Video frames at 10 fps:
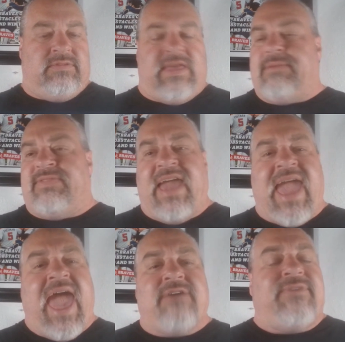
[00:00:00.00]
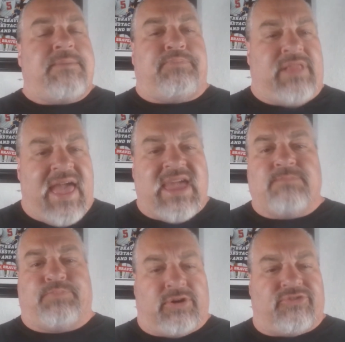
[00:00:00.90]
They have a
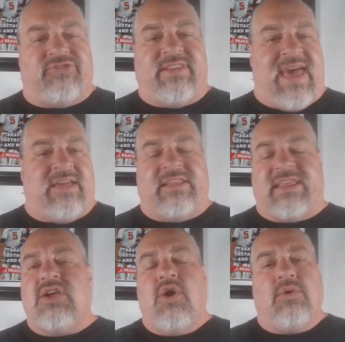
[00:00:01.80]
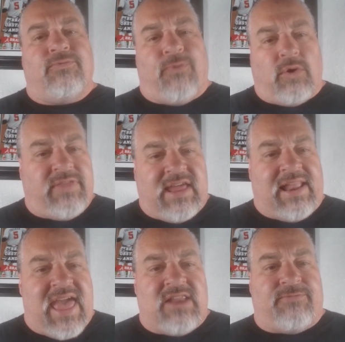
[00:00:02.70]
playing personality for the
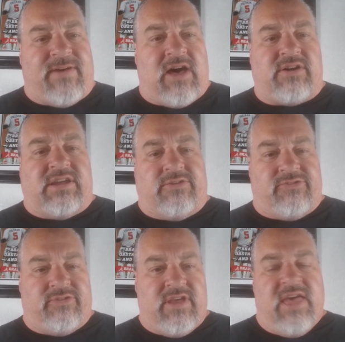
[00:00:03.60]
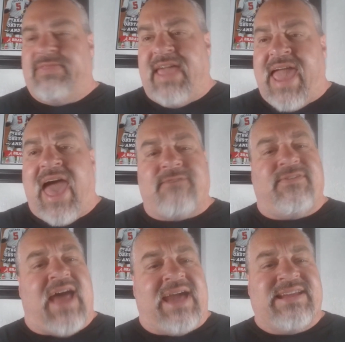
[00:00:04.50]
Atlanta Falcons. They have
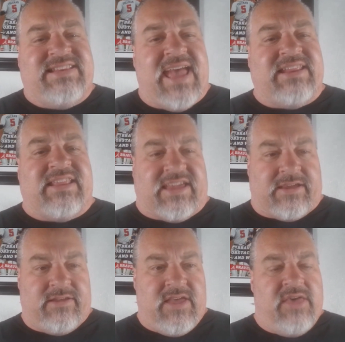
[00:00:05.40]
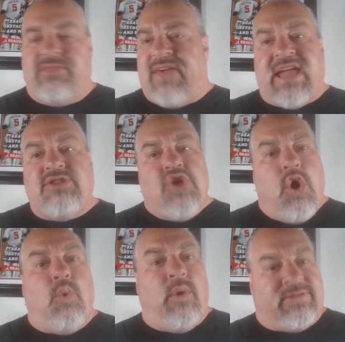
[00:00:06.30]
an identity. They
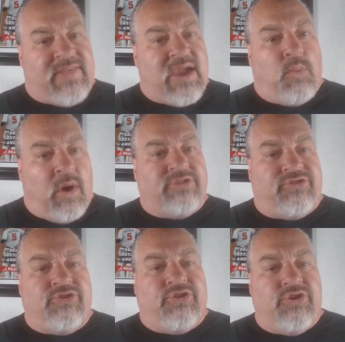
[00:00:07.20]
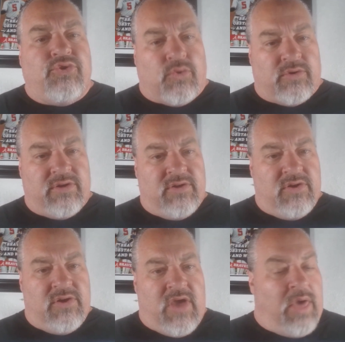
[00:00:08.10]
know what they want to do.
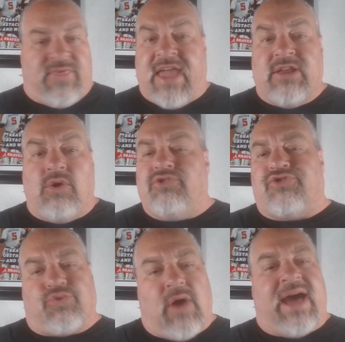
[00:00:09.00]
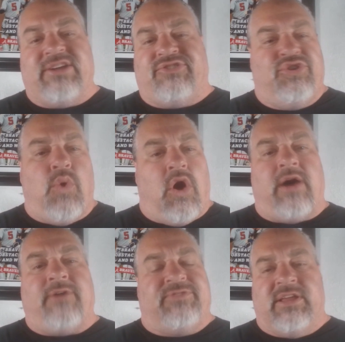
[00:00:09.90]
They don't try too
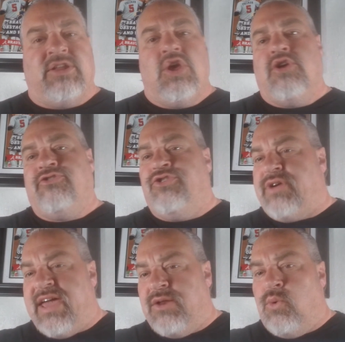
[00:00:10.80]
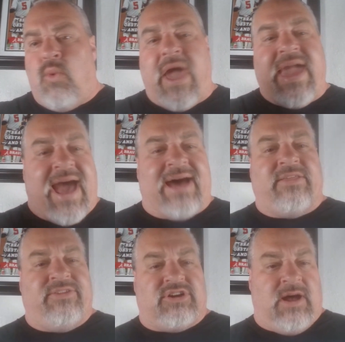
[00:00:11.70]
often to get way out
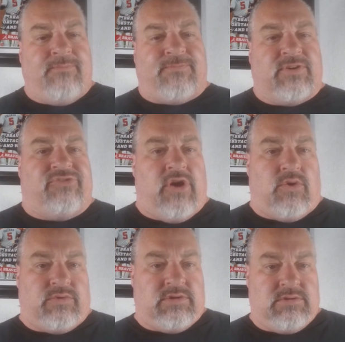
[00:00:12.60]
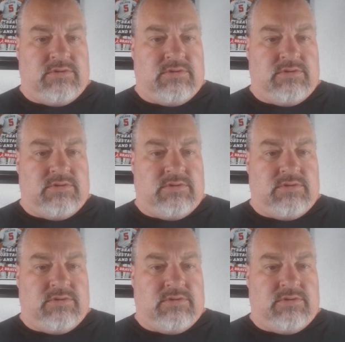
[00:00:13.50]
of their comfort zone.